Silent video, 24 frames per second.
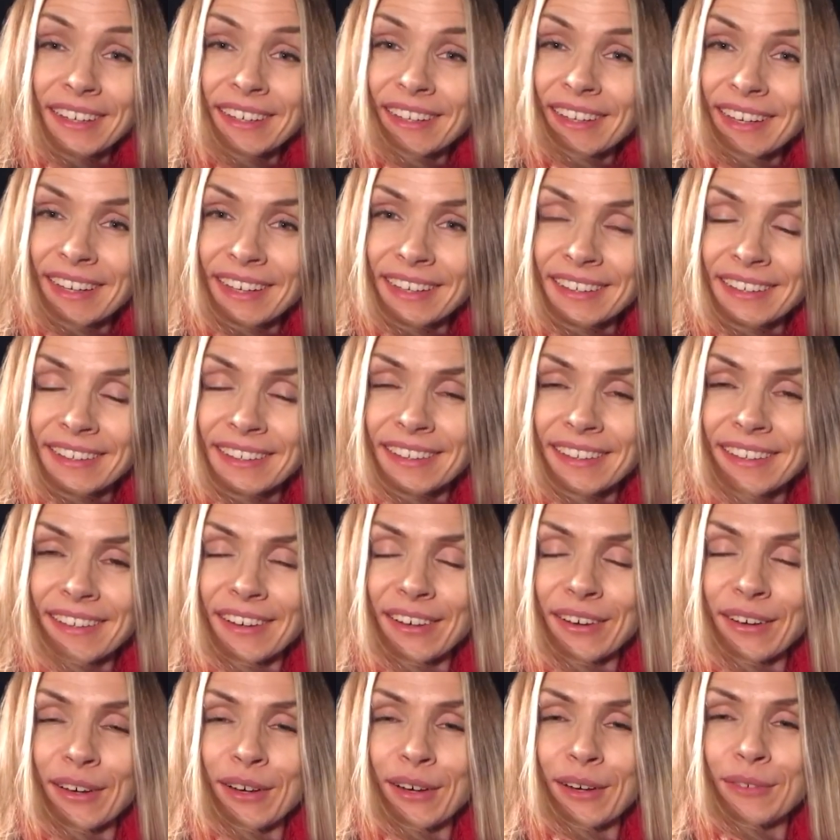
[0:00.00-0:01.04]
9th
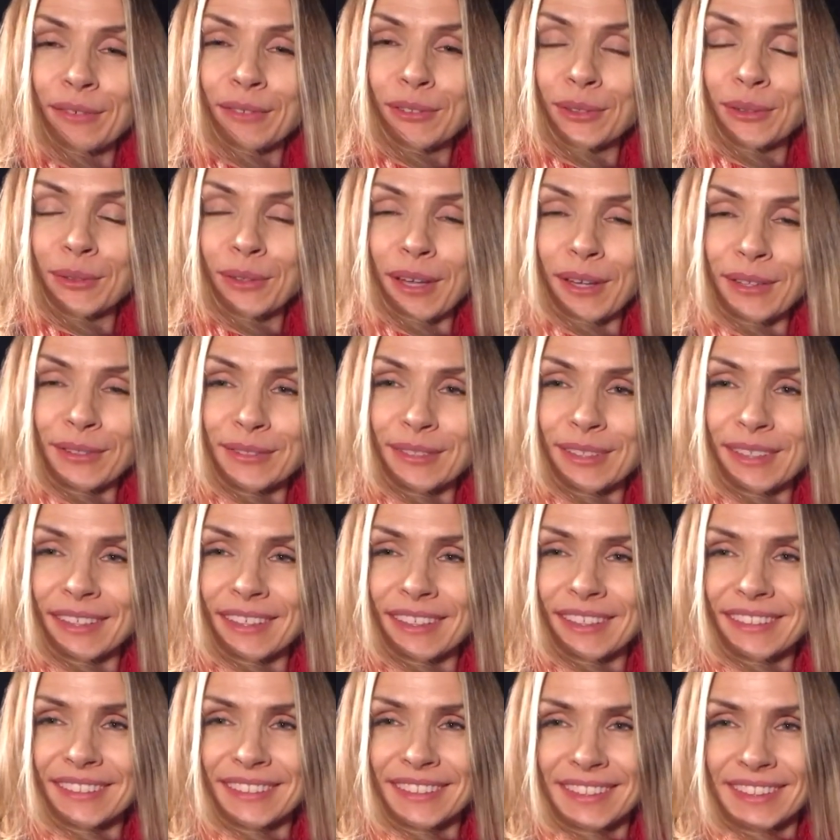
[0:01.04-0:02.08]
of
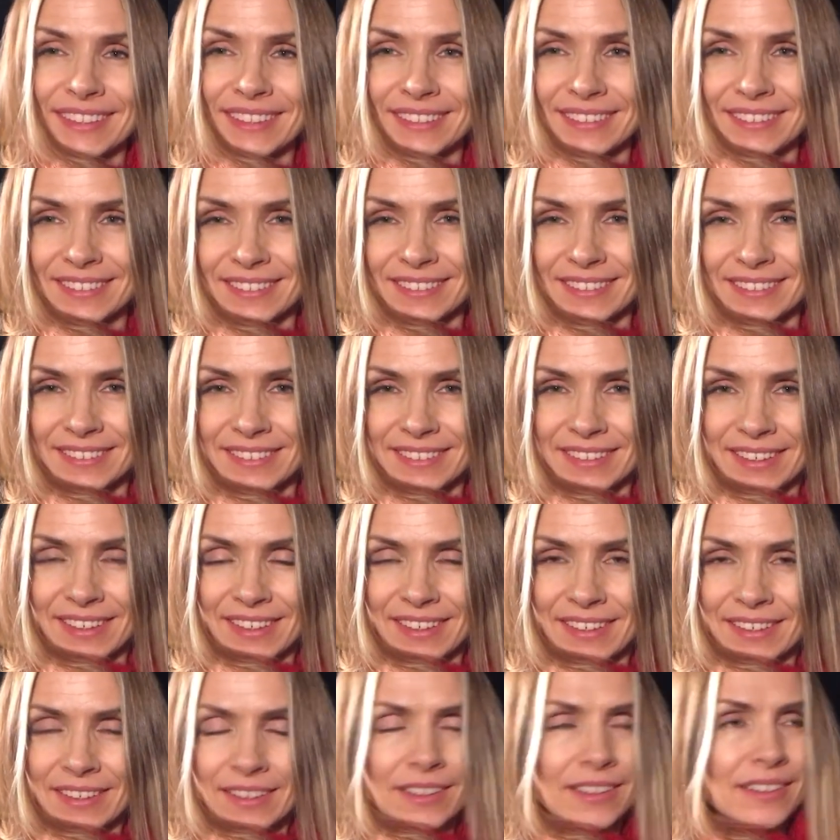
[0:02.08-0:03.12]
2018.
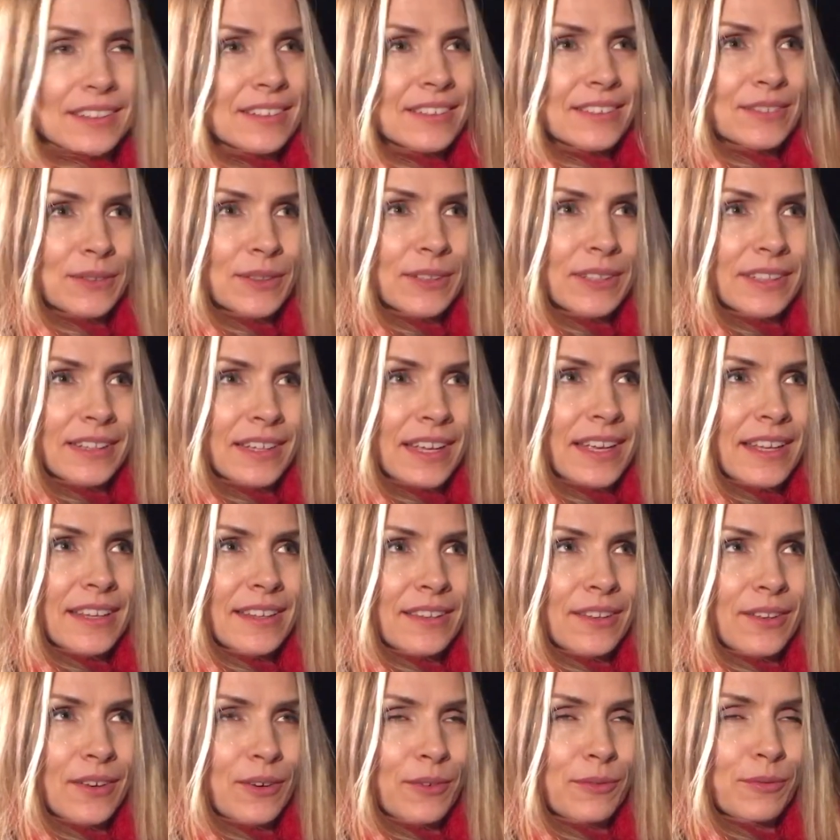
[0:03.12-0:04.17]

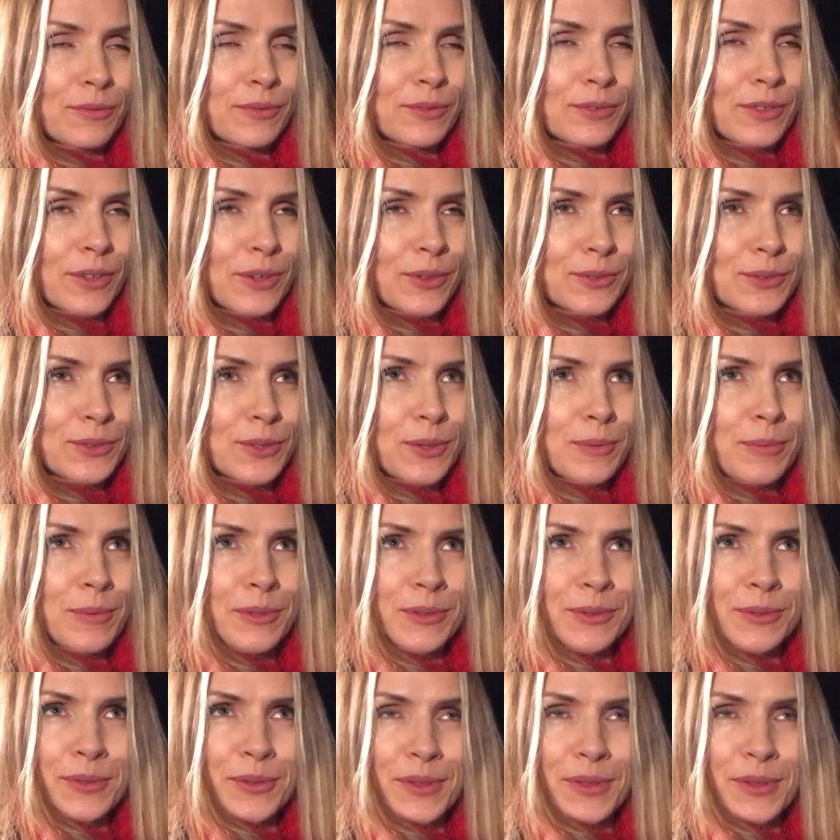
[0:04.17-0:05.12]
29th of October